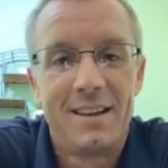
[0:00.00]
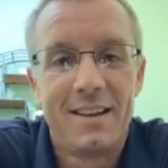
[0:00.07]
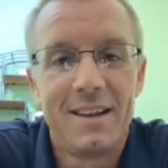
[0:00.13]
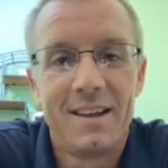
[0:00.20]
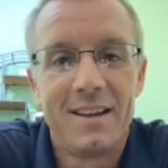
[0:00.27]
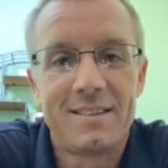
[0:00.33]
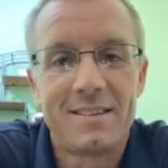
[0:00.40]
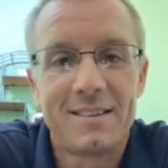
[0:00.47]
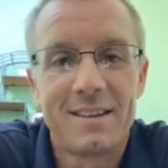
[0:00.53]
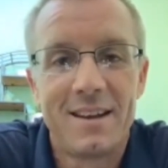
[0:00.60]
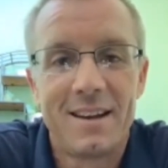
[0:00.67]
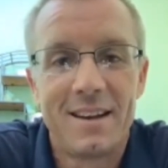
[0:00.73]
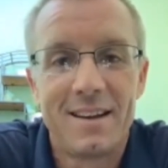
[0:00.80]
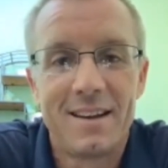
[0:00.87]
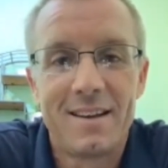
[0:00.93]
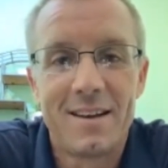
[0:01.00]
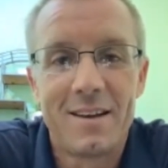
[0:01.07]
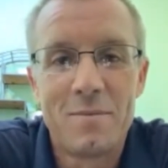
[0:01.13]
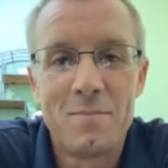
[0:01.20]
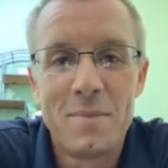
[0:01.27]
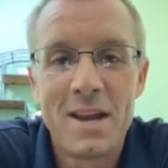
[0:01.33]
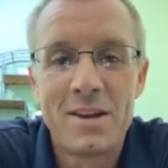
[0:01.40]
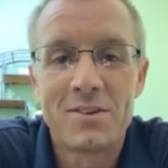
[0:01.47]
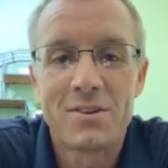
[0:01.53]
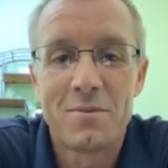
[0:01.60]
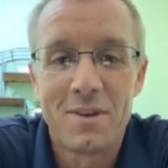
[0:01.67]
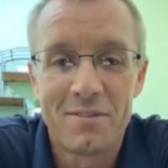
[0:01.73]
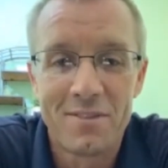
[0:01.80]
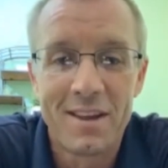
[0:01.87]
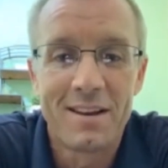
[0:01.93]
it's a, a major
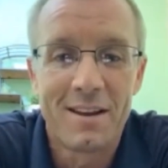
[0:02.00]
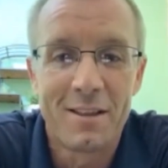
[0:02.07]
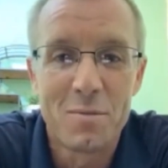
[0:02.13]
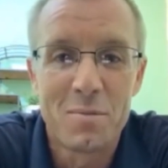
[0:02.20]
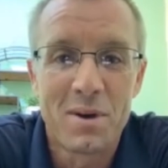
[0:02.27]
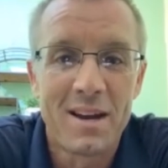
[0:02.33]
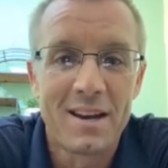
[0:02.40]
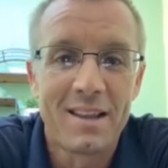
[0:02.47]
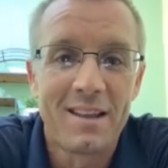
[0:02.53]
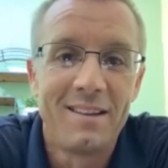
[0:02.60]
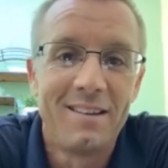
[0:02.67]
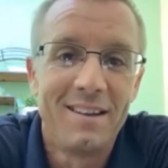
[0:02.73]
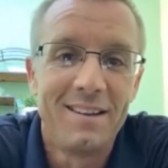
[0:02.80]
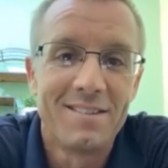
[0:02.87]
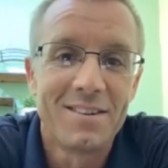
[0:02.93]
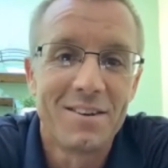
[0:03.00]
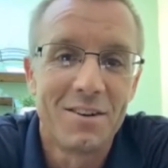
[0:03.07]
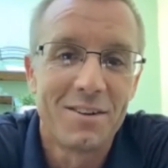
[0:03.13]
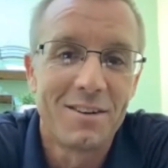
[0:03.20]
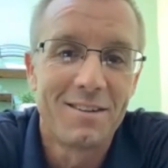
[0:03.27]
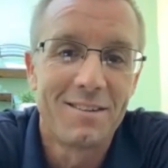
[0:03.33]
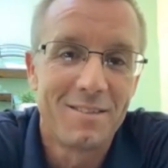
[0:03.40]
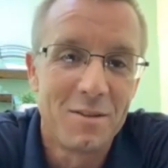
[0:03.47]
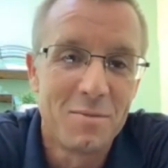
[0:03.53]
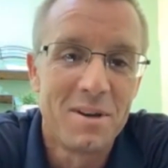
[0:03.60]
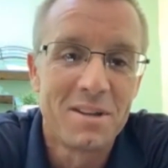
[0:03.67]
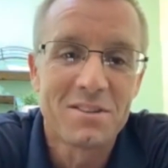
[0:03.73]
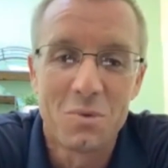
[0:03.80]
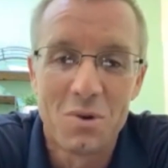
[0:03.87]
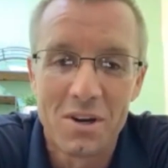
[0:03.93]
event on the body. And so the
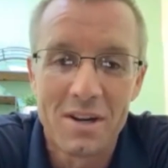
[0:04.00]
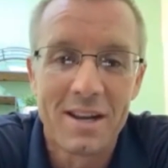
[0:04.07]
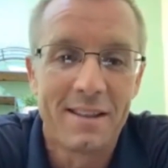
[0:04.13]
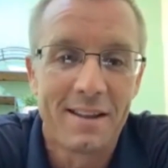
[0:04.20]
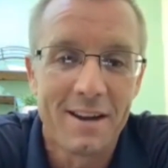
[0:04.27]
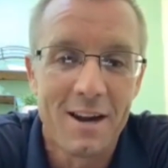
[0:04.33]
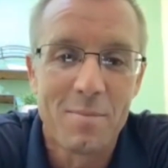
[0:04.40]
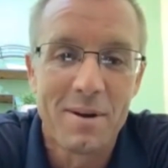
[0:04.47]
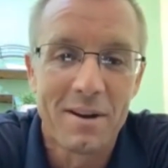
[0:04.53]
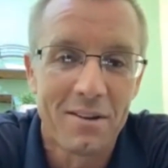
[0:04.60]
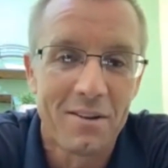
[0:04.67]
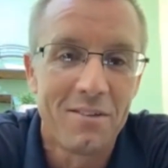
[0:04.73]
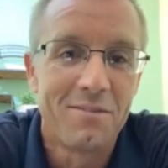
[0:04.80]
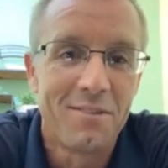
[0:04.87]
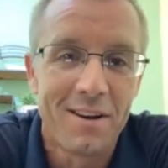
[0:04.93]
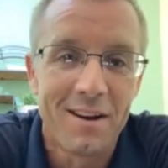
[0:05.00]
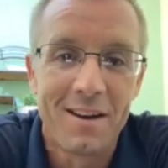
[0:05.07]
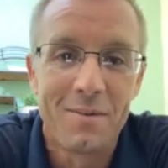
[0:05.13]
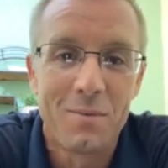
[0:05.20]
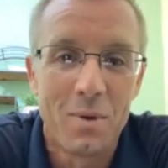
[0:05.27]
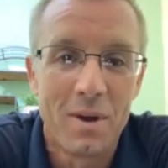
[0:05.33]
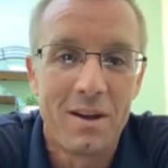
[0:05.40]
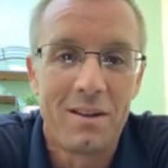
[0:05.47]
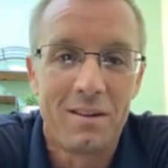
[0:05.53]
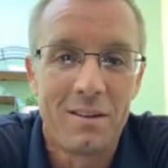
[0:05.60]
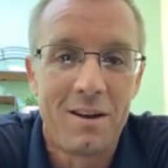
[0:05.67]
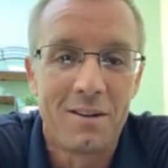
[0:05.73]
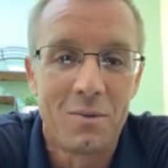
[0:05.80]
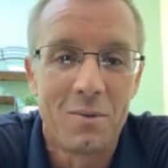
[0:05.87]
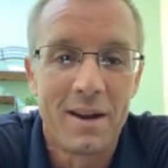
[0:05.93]
muscle work and the chiropractic go very well
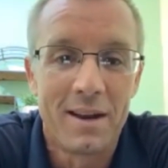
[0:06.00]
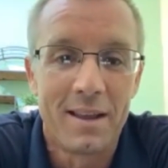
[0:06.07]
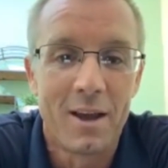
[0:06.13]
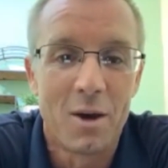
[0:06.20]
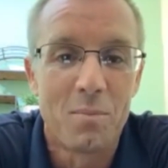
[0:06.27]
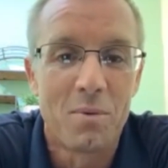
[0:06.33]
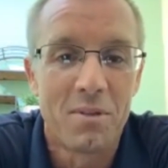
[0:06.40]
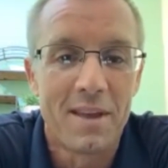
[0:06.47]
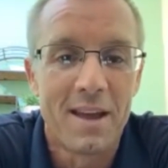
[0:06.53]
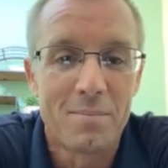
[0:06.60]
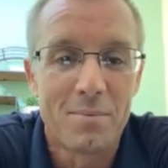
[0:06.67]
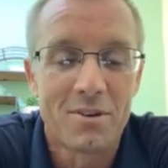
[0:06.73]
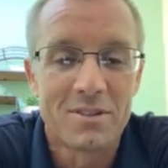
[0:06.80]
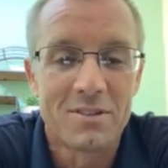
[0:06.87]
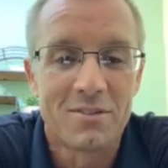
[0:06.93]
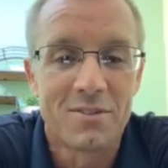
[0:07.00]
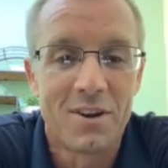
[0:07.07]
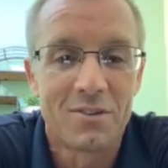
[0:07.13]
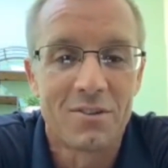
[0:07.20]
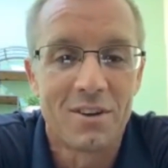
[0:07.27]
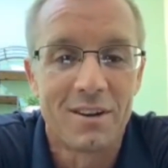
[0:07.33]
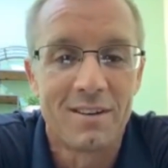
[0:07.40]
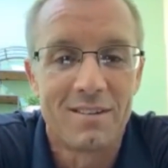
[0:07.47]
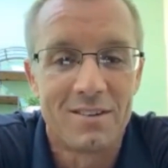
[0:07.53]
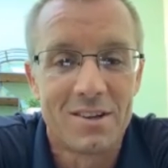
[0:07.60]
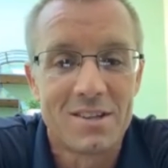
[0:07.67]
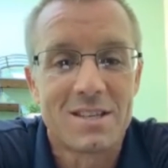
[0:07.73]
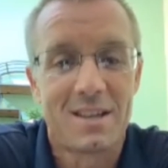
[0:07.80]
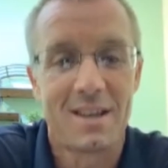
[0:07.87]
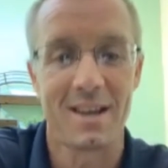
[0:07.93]
along the way to help with that person's function,
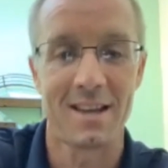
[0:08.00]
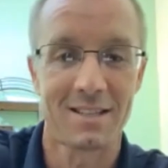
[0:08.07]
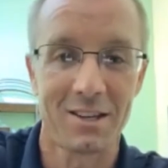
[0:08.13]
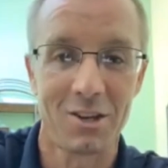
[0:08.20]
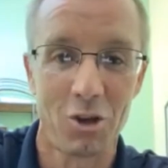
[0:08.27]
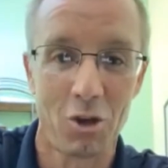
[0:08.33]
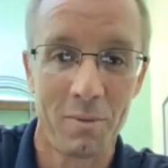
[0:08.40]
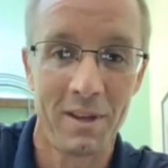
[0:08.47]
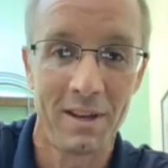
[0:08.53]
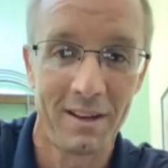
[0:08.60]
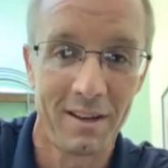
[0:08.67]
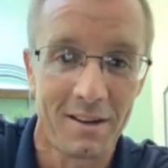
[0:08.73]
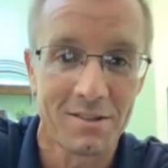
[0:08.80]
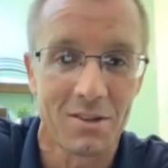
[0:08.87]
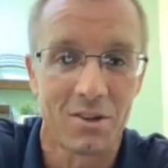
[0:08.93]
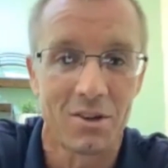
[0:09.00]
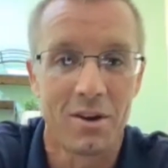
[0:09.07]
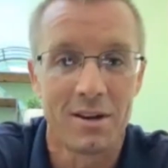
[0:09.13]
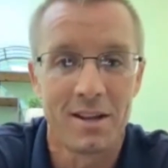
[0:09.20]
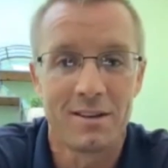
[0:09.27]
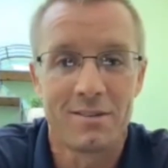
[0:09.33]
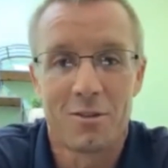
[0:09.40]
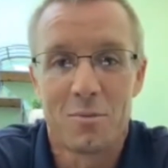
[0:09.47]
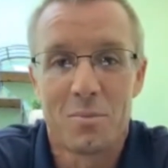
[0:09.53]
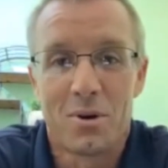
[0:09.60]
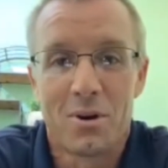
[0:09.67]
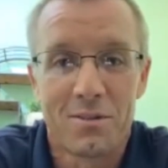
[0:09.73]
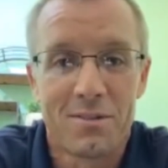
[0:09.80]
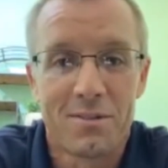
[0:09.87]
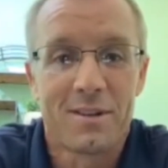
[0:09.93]
just as a human, and also going into the
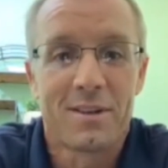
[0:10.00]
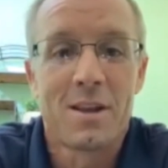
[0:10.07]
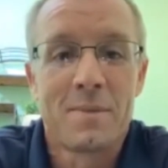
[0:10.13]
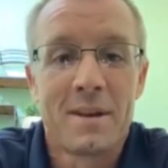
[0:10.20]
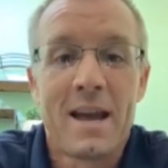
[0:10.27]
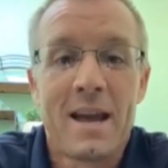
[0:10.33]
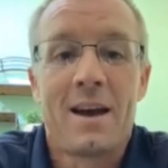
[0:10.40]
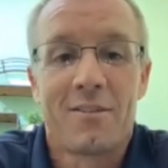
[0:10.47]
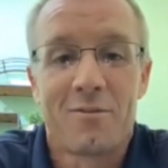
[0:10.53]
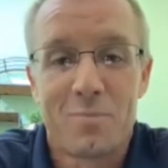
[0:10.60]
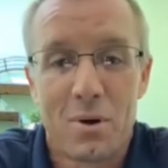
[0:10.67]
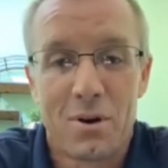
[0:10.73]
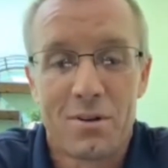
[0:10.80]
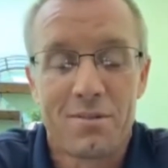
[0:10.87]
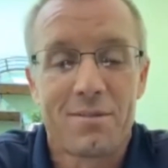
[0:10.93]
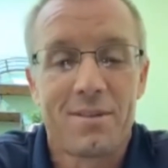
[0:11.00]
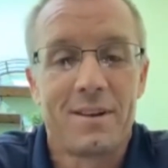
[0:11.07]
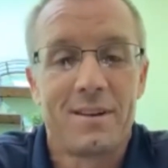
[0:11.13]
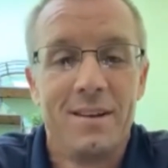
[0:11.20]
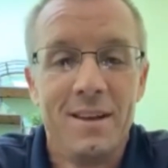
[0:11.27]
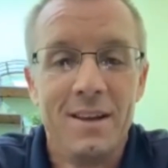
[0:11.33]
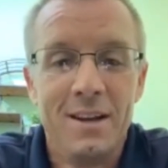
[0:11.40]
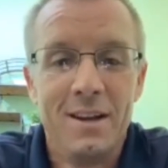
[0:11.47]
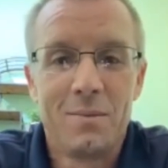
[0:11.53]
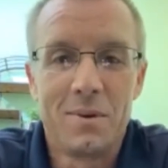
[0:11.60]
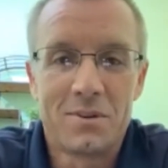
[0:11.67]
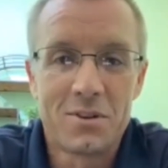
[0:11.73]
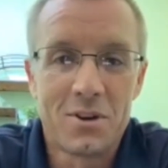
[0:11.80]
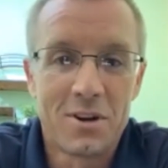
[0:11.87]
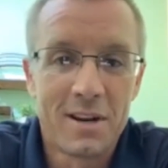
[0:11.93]
birth and coming out of birth and
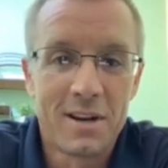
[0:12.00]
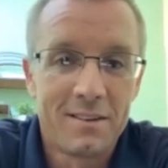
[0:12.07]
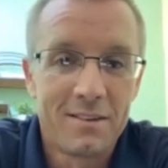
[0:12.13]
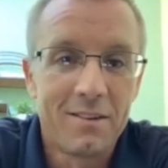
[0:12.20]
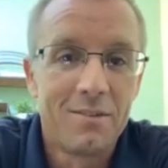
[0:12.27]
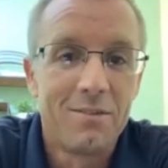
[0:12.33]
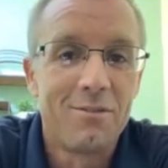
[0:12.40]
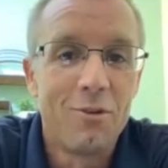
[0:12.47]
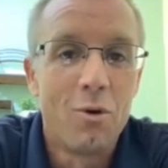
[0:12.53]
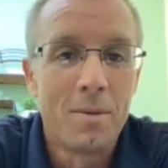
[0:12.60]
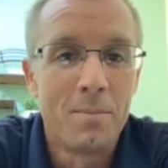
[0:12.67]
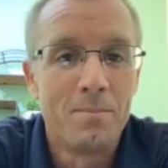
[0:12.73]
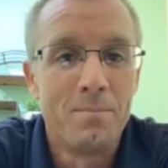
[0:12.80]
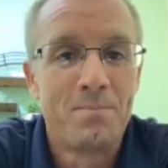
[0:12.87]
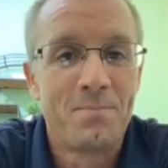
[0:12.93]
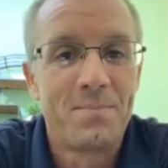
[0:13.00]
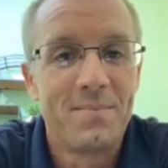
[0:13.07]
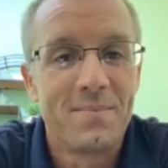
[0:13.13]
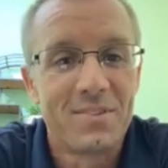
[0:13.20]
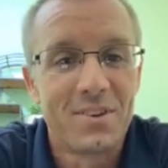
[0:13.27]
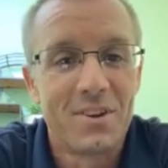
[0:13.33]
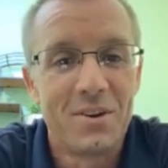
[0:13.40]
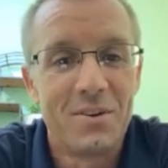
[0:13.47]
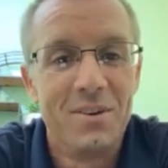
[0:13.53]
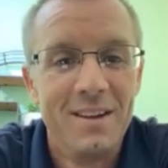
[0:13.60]
returning to form. So